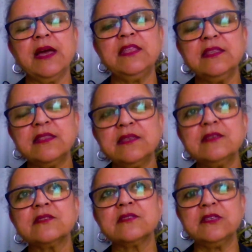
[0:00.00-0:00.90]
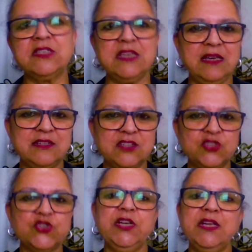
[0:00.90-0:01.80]
I think this tea
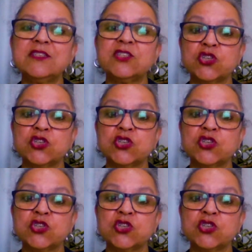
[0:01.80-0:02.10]
industry needs to